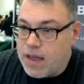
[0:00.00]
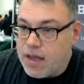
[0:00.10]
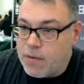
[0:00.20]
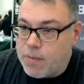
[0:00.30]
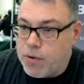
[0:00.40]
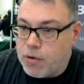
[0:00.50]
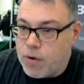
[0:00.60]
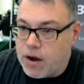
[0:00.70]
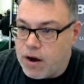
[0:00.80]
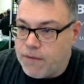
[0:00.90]
That's it.
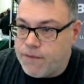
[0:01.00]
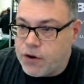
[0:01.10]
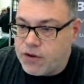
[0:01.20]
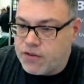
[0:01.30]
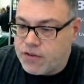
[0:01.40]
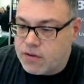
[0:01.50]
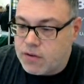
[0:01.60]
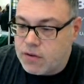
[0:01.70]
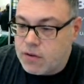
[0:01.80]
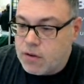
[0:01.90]
We pulled one our
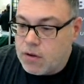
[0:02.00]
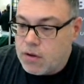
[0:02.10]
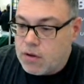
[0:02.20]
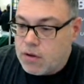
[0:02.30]
first show we